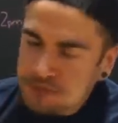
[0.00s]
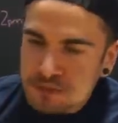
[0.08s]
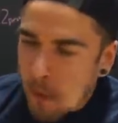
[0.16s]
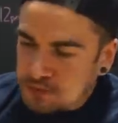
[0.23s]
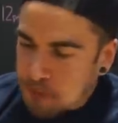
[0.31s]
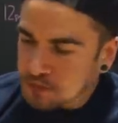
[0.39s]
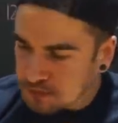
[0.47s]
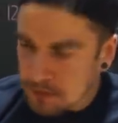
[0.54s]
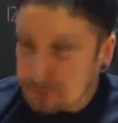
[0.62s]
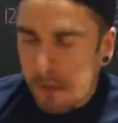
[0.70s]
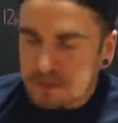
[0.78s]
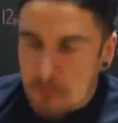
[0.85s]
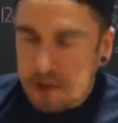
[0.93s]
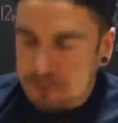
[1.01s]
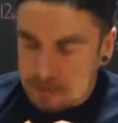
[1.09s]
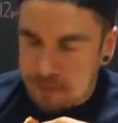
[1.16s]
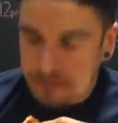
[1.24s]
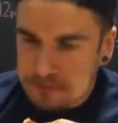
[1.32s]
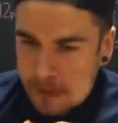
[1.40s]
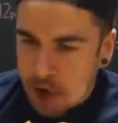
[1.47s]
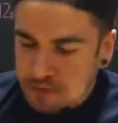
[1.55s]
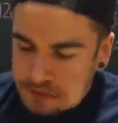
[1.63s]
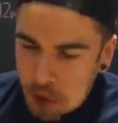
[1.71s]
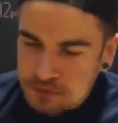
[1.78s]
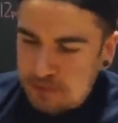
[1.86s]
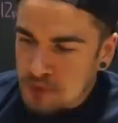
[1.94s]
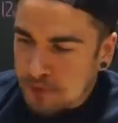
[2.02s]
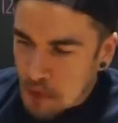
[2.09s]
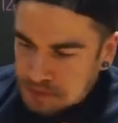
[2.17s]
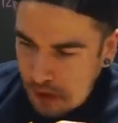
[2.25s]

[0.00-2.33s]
so I poured out one of my Hawaiian Punch flavor